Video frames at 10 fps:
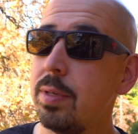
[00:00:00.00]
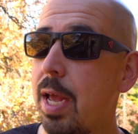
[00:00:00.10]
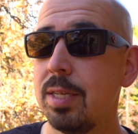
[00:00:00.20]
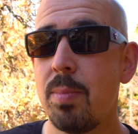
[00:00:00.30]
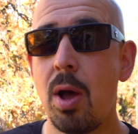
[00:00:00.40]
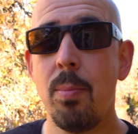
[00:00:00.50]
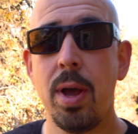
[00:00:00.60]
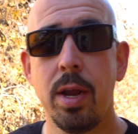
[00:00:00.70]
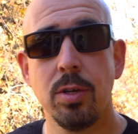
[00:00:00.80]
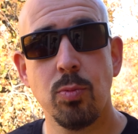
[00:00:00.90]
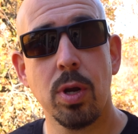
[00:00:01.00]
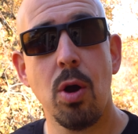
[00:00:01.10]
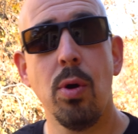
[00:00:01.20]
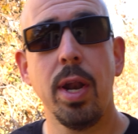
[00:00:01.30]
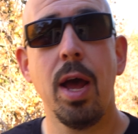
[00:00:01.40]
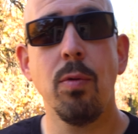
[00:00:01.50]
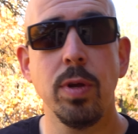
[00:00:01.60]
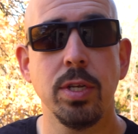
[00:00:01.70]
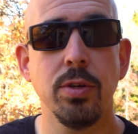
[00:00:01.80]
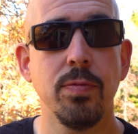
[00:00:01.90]
as mountain bikers, we're going down,
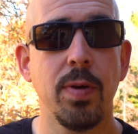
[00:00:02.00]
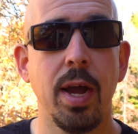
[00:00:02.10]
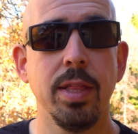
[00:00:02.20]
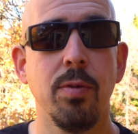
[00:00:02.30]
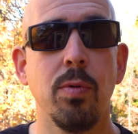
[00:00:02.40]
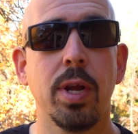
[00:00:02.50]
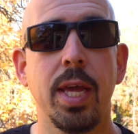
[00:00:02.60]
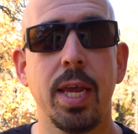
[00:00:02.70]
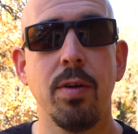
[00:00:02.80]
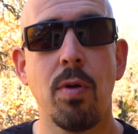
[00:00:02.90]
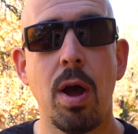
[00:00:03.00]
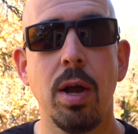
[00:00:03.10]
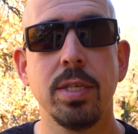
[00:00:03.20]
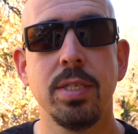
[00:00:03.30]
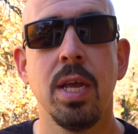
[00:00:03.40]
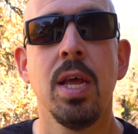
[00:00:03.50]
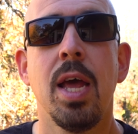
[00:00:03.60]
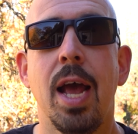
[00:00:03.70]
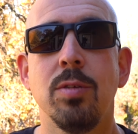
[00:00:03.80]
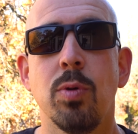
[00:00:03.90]
we do find that we're kicking rocks
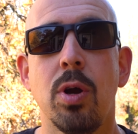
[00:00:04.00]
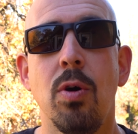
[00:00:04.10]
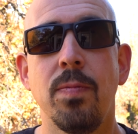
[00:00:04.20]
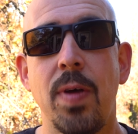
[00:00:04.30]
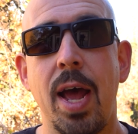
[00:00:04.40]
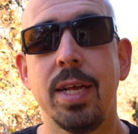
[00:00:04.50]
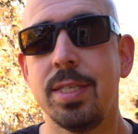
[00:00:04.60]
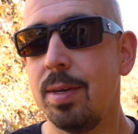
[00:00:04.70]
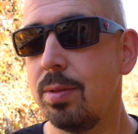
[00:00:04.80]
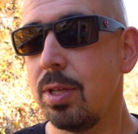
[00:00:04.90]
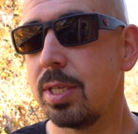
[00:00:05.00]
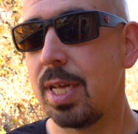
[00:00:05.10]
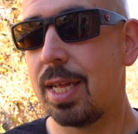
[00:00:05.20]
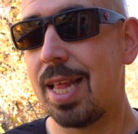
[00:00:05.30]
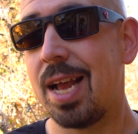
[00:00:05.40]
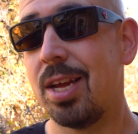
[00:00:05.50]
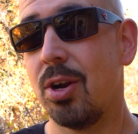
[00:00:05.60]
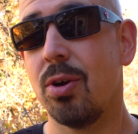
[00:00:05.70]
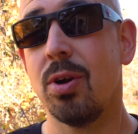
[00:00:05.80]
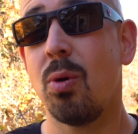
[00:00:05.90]
as we're going fast, and it looks like that could
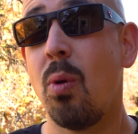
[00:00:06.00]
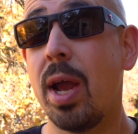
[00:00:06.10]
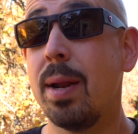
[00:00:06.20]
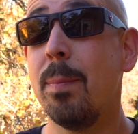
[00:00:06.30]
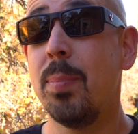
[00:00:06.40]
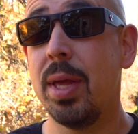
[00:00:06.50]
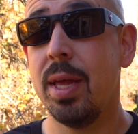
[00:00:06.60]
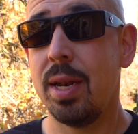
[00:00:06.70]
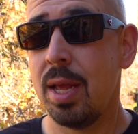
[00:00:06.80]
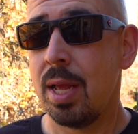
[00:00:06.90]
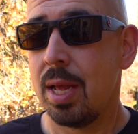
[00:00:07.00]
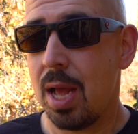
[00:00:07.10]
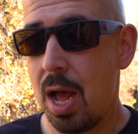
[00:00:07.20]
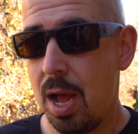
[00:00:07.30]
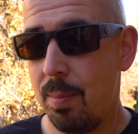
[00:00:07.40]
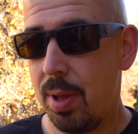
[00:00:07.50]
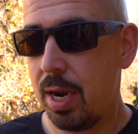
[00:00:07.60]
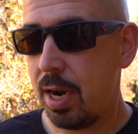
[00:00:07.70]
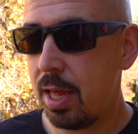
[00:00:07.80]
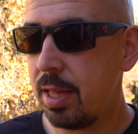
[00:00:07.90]
hurt quite a bit.
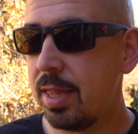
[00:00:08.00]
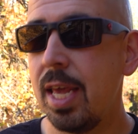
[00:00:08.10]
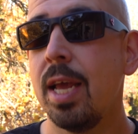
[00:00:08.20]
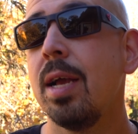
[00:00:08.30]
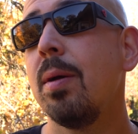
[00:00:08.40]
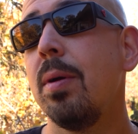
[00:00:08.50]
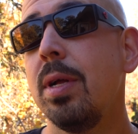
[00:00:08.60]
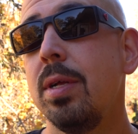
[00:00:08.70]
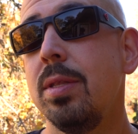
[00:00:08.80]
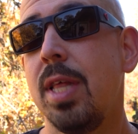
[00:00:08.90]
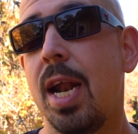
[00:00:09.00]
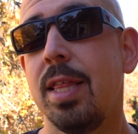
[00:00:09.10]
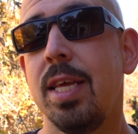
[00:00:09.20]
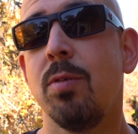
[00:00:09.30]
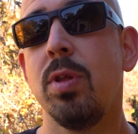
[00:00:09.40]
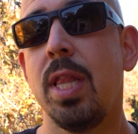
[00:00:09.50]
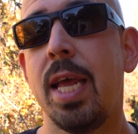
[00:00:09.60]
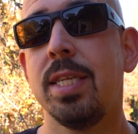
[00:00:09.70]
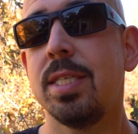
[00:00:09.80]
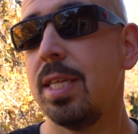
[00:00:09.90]
And another thing that I think
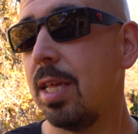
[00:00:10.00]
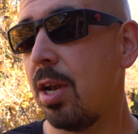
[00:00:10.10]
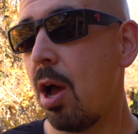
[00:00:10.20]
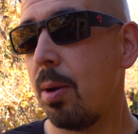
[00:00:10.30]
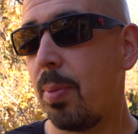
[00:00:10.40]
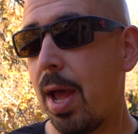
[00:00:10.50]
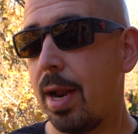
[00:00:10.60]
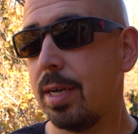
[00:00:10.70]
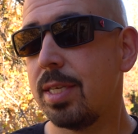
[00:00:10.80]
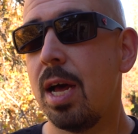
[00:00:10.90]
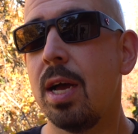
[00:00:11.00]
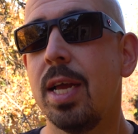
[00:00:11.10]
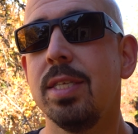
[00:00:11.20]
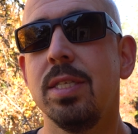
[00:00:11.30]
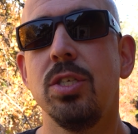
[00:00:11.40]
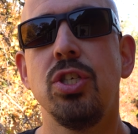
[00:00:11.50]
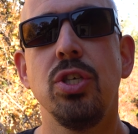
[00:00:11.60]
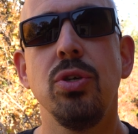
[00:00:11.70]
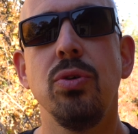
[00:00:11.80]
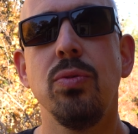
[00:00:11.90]
relates to the non-padded tongue is the
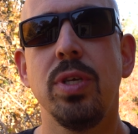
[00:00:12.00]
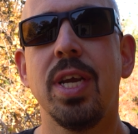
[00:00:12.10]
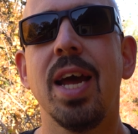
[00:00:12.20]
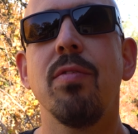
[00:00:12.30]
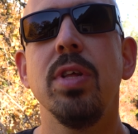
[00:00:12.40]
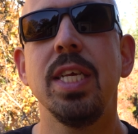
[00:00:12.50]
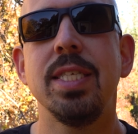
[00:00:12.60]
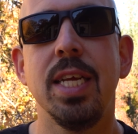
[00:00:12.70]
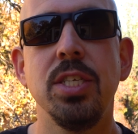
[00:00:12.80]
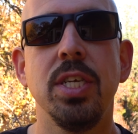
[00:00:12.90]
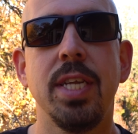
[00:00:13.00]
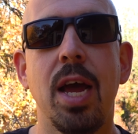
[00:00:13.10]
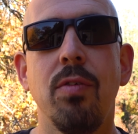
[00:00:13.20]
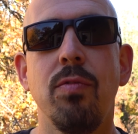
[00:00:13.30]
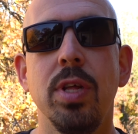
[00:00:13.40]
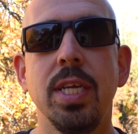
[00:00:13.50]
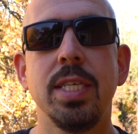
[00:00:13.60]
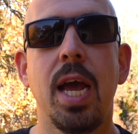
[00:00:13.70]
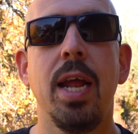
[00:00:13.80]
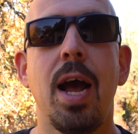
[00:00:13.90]
shoe. You got to really cinch it down really tight.